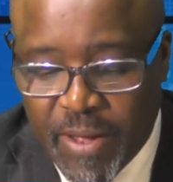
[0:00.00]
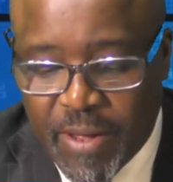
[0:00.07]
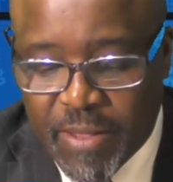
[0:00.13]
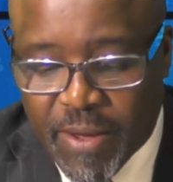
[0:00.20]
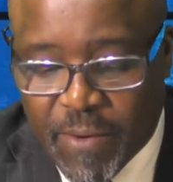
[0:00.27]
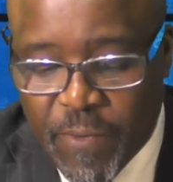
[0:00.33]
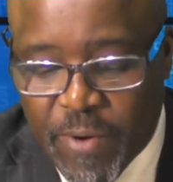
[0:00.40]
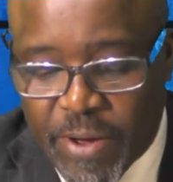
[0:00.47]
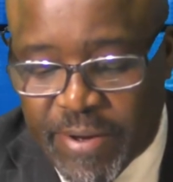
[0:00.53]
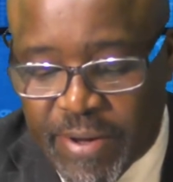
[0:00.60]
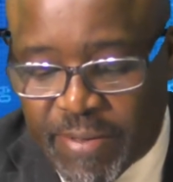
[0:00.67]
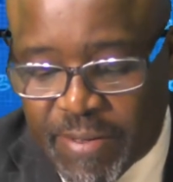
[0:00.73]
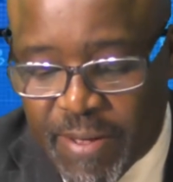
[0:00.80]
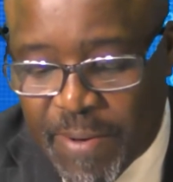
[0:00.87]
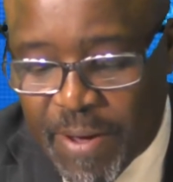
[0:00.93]
the question
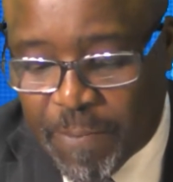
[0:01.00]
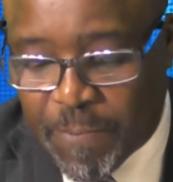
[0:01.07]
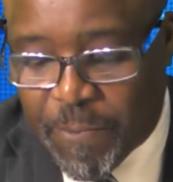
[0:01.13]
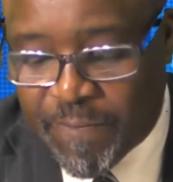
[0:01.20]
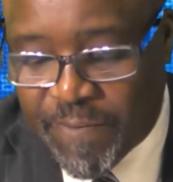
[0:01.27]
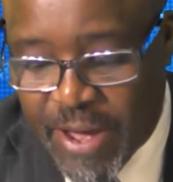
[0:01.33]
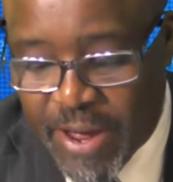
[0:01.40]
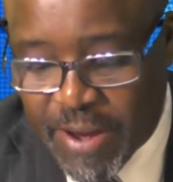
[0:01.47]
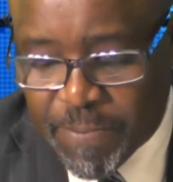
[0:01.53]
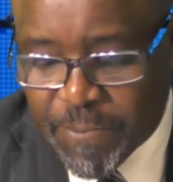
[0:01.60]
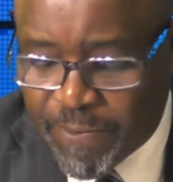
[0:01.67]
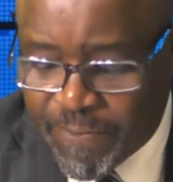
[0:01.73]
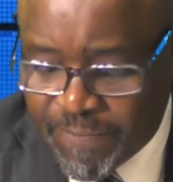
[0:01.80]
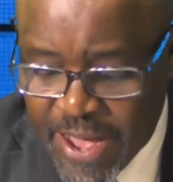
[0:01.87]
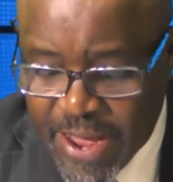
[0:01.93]
is about
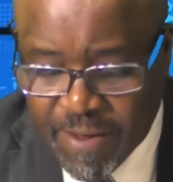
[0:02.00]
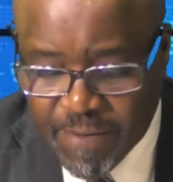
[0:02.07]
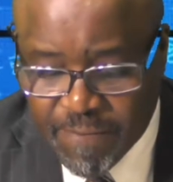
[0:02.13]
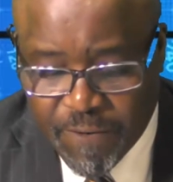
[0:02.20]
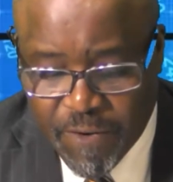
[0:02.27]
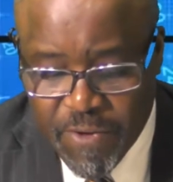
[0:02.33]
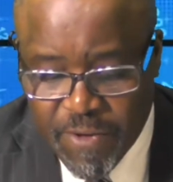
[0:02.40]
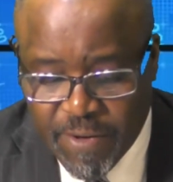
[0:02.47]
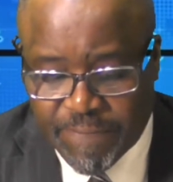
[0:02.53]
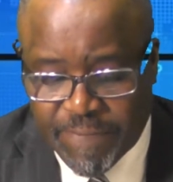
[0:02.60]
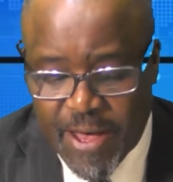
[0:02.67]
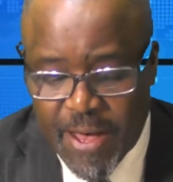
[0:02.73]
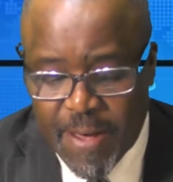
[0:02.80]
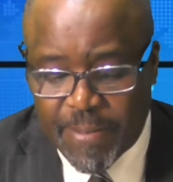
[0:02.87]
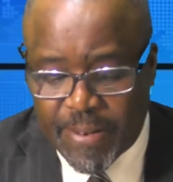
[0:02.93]
providing for your
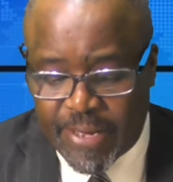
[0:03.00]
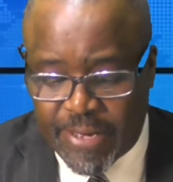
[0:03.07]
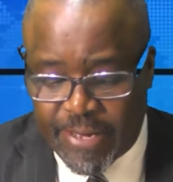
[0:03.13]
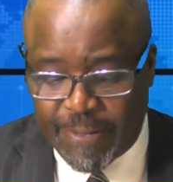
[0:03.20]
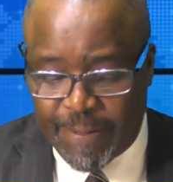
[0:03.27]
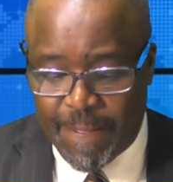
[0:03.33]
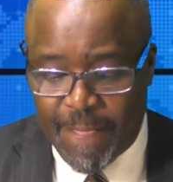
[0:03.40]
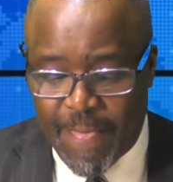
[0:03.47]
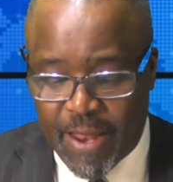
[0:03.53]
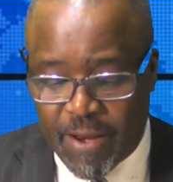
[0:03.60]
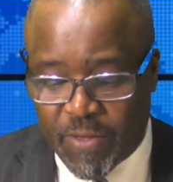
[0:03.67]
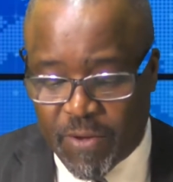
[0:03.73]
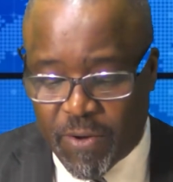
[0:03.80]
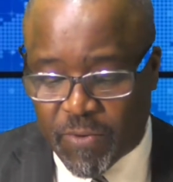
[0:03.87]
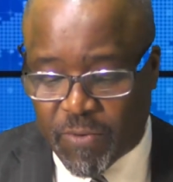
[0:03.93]
family and
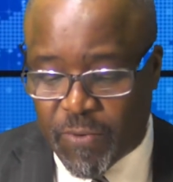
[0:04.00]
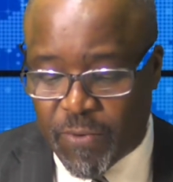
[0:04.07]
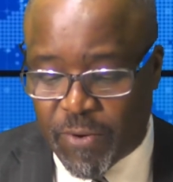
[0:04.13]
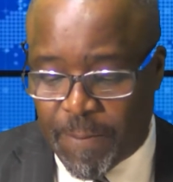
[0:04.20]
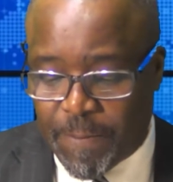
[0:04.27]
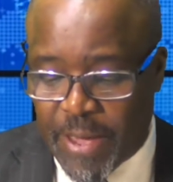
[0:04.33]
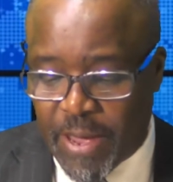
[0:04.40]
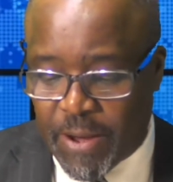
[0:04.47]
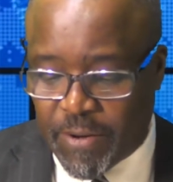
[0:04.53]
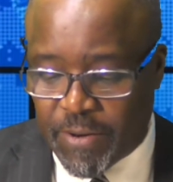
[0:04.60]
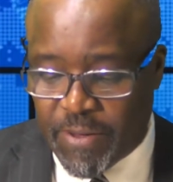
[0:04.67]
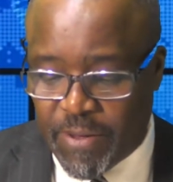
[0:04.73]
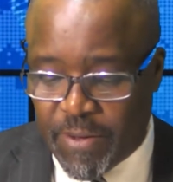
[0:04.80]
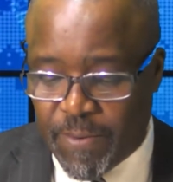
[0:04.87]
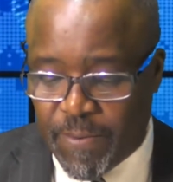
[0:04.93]
those who depend on
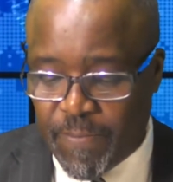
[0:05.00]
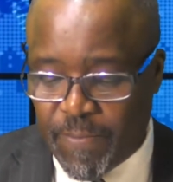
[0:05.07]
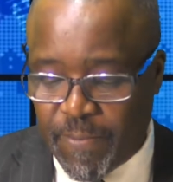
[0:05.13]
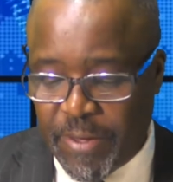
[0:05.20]
you.